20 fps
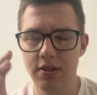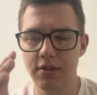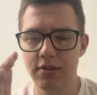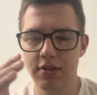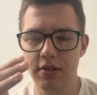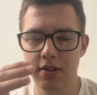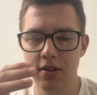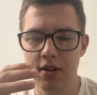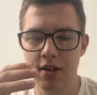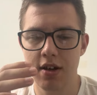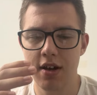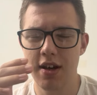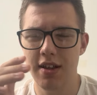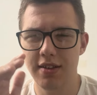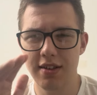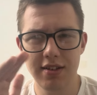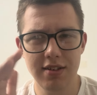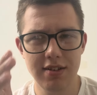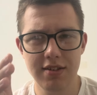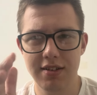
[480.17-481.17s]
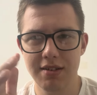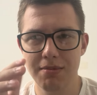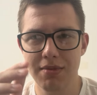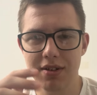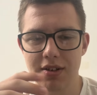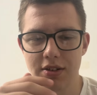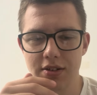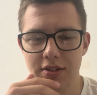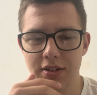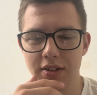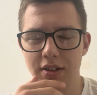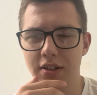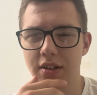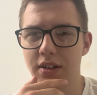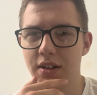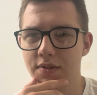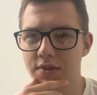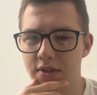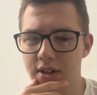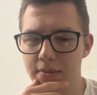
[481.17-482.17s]
to the
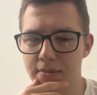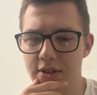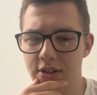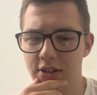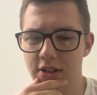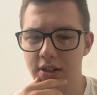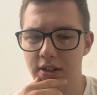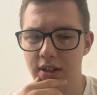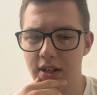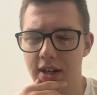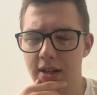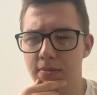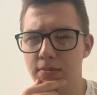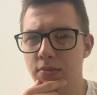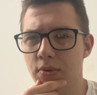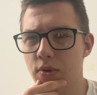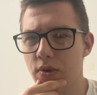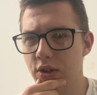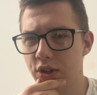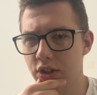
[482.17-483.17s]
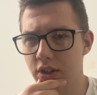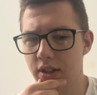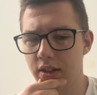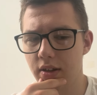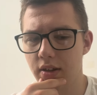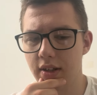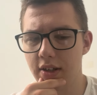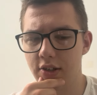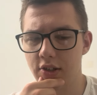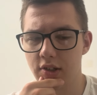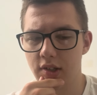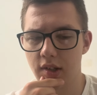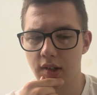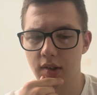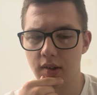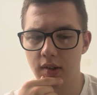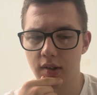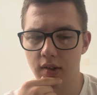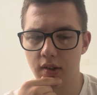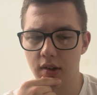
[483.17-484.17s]
delivery mission in Porsche Unleashed,
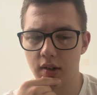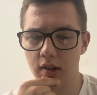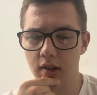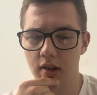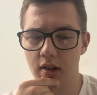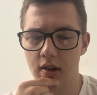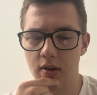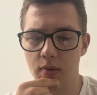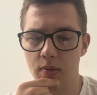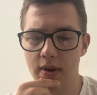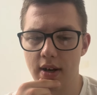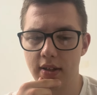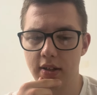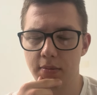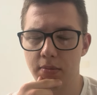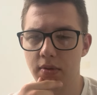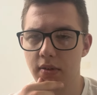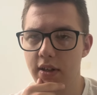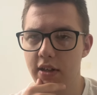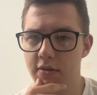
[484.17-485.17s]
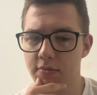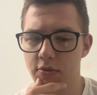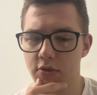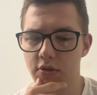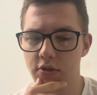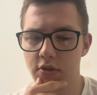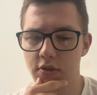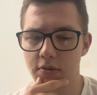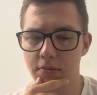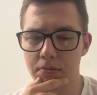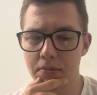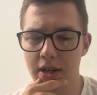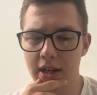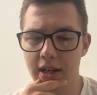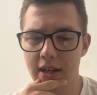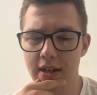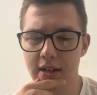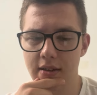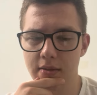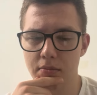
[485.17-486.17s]
while the police pursuit make
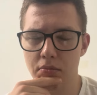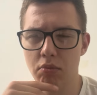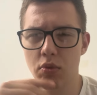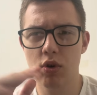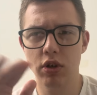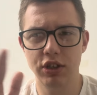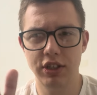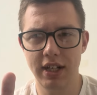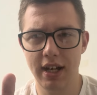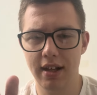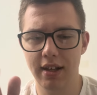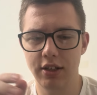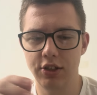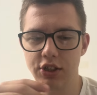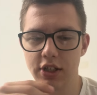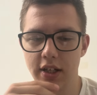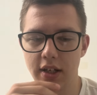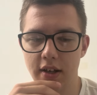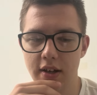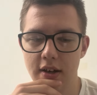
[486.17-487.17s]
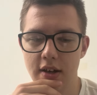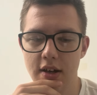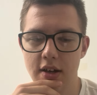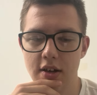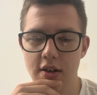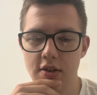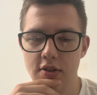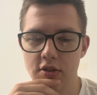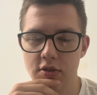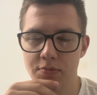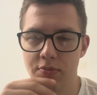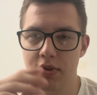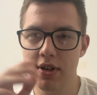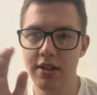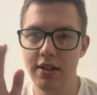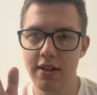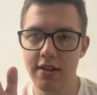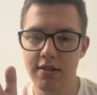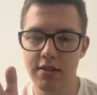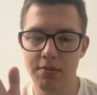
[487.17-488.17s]
it more challenging. Sprint
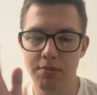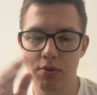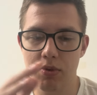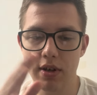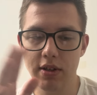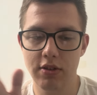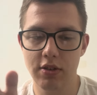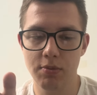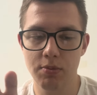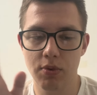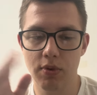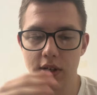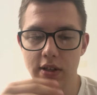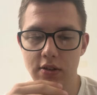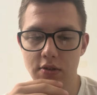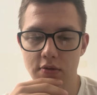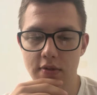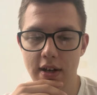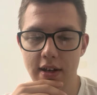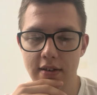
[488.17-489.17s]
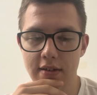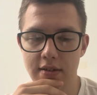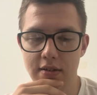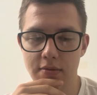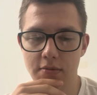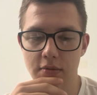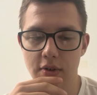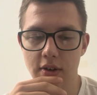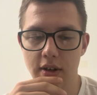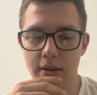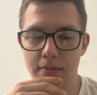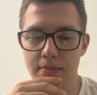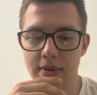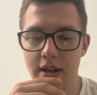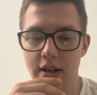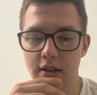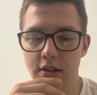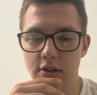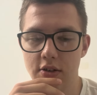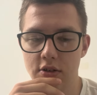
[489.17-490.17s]
is a point-to-point race where
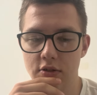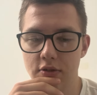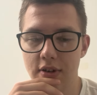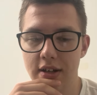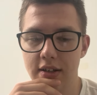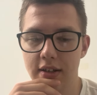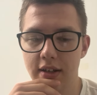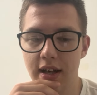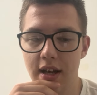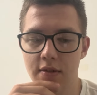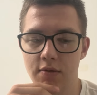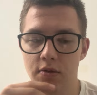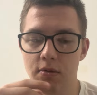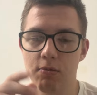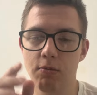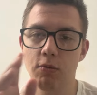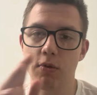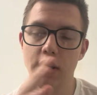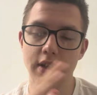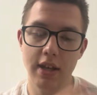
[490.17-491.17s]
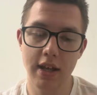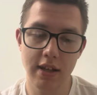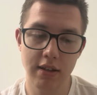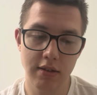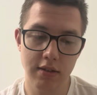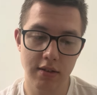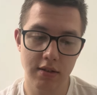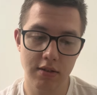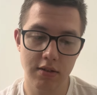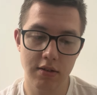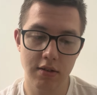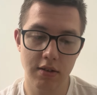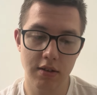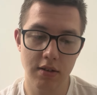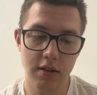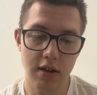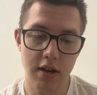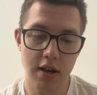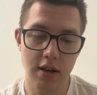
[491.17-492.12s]
competitors try to get from one end to